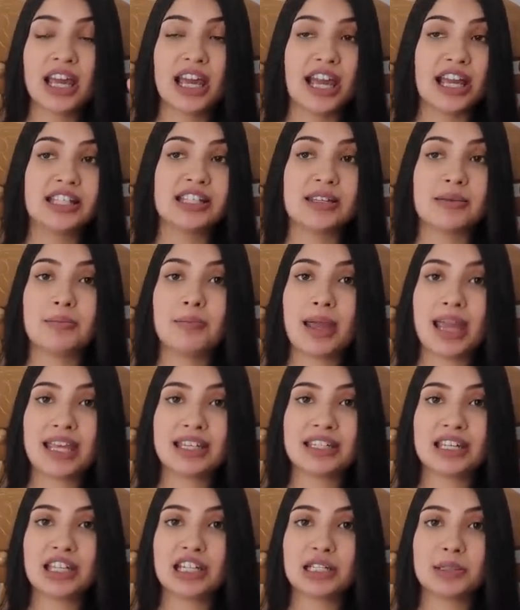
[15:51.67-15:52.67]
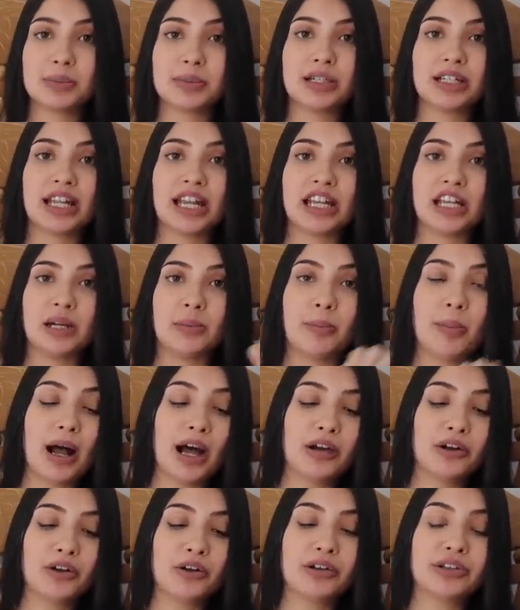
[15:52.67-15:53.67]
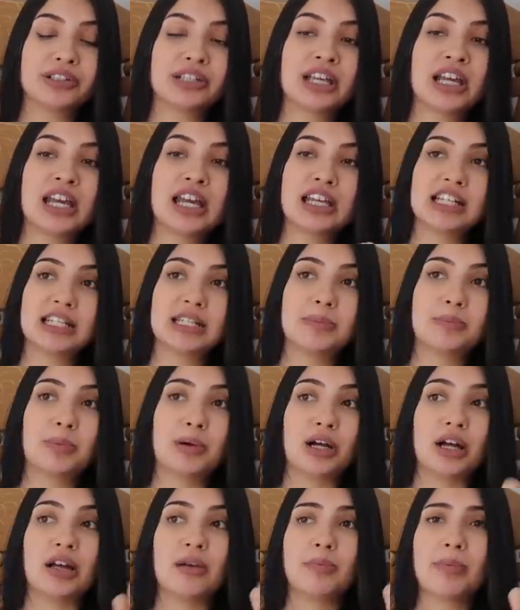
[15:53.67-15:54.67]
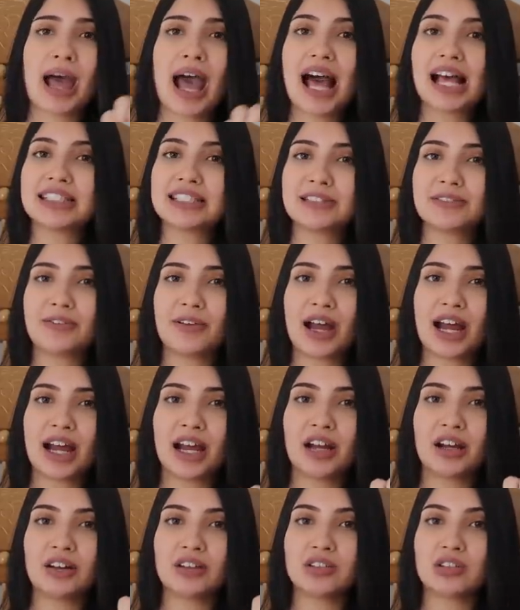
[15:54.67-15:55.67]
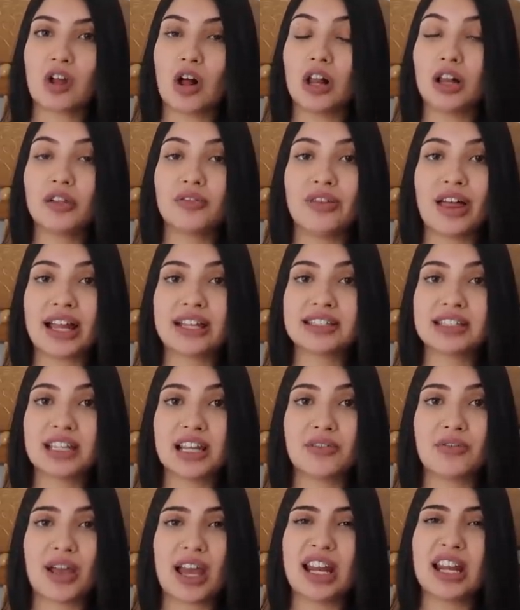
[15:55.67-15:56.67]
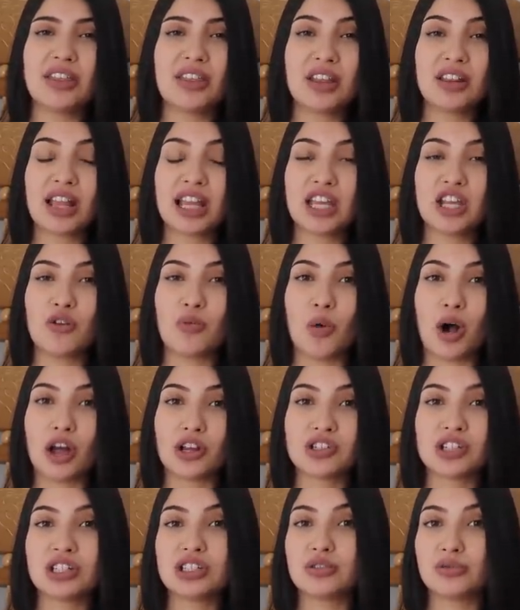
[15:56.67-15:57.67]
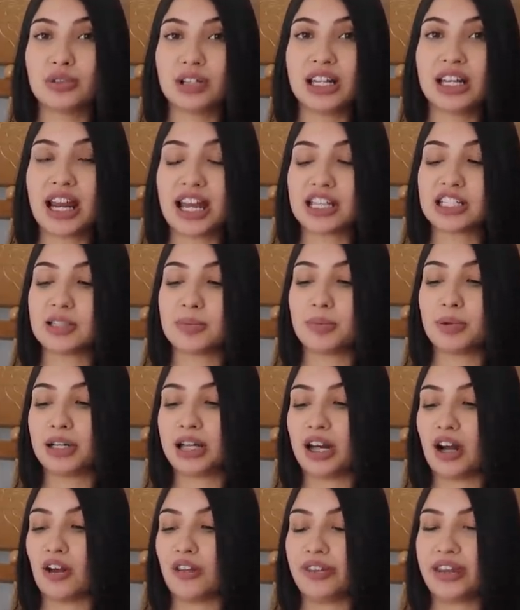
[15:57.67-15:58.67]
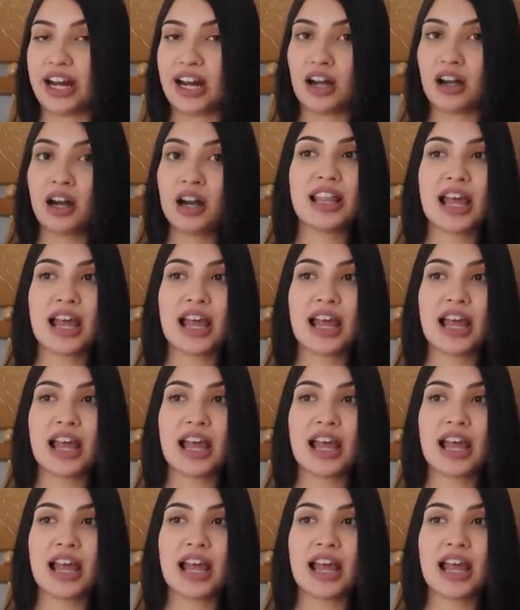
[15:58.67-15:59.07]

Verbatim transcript: It's amazing to put like your bottles, to put pacifiers, all of that stuff. Anything that you wash, it's really nice to put it on there.